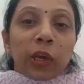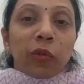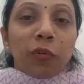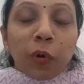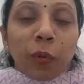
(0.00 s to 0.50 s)
you
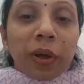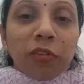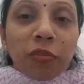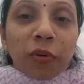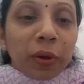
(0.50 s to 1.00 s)
so much
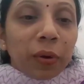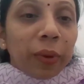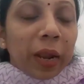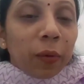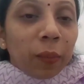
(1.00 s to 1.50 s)
for your
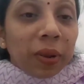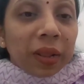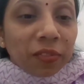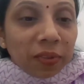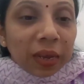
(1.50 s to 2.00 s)
valuable
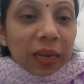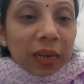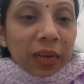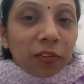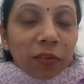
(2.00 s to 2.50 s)

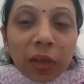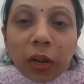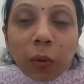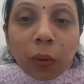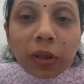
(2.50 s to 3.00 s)
insights
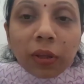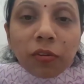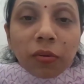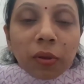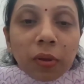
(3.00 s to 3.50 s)
and
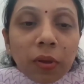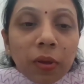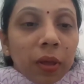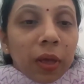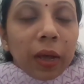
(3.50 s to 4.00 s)
knowledge.
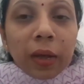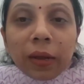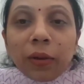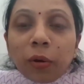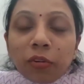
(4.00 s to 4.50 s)

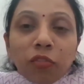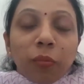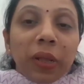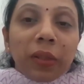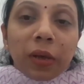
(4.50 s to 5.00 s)
Dr.
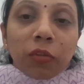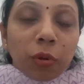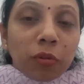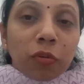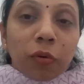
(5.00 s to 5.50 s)
Sumit has
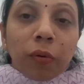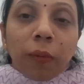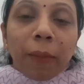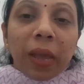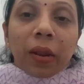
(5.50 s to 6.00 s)

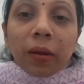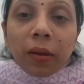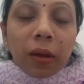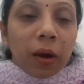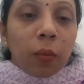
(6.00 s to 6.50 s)
also made
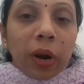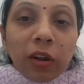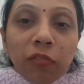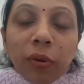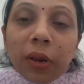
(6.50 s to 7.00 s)
a
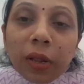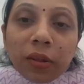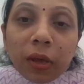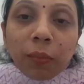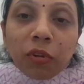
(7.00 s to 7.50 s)
wonderful
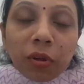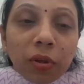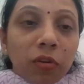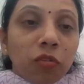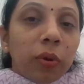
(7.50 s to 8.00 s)
attempt
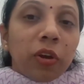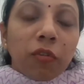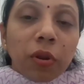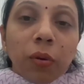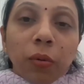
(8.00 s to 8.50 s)
to
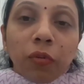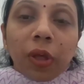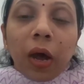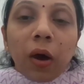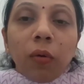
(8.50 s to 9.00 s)
introduce
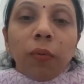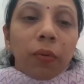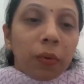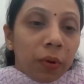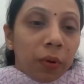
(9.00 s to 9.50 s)
how